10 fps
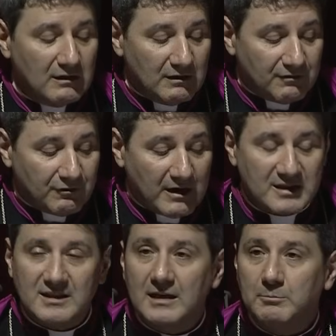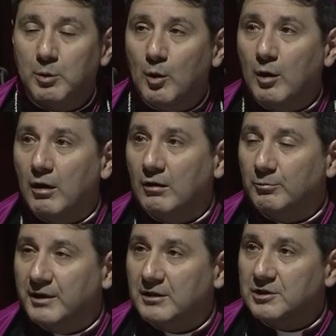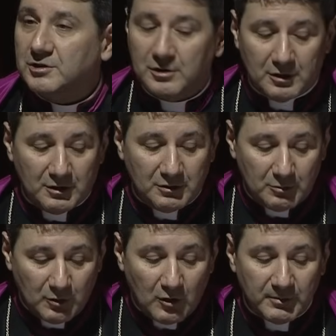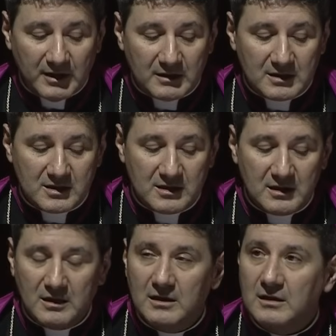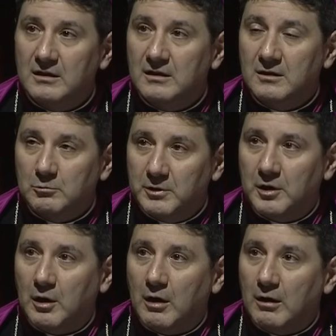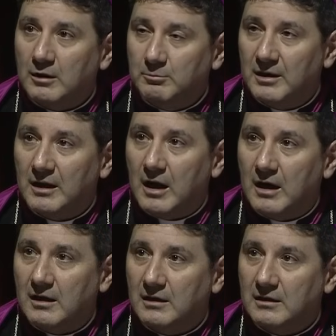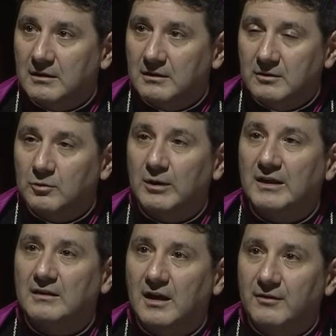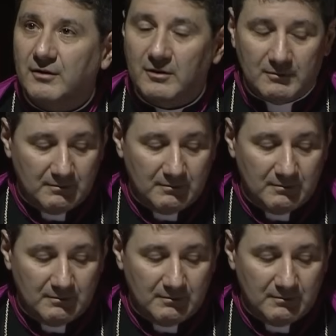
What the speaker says: For as St. Paul reassured the Romans, we all belong to one another.